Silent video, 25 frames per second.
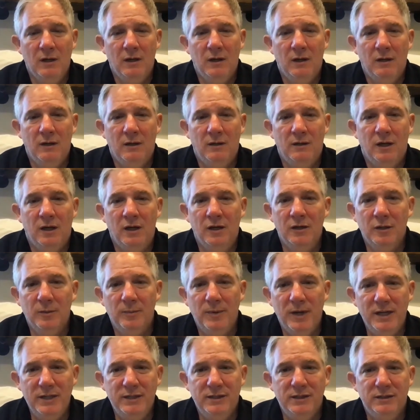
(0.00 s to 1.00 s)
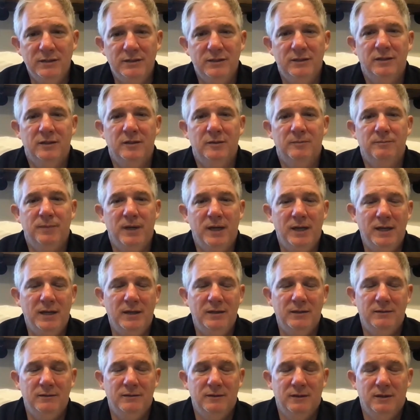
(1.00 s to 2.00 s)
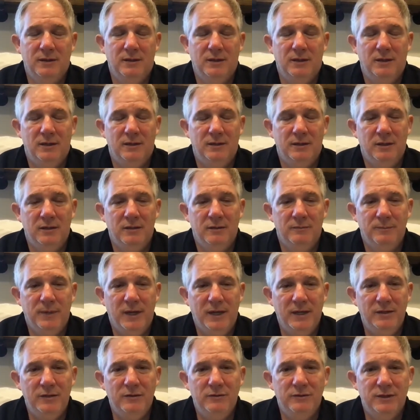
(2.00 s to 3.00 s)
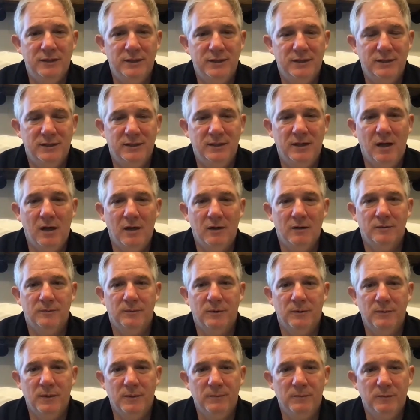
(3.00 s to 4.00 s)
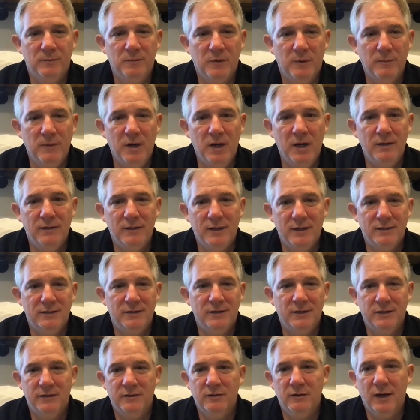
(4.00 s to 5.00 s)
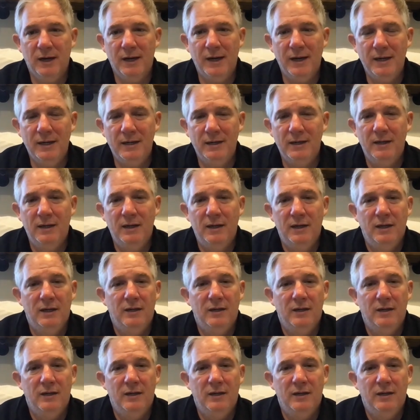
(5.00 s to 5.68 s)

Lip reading: 100 patients and they're paying you $60 per member per month, that's $6,000.